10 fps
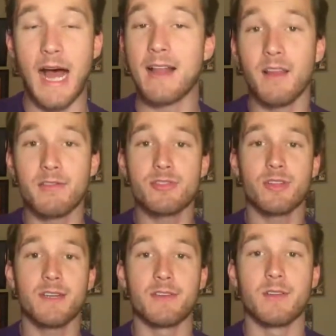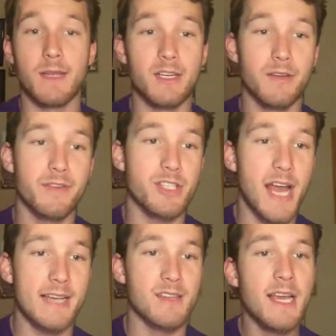a high leverage reliever like Griffin
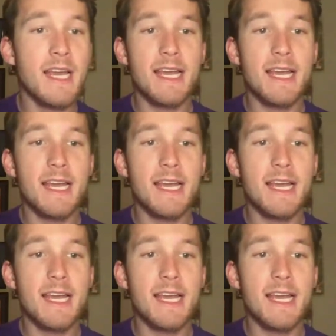Jacks.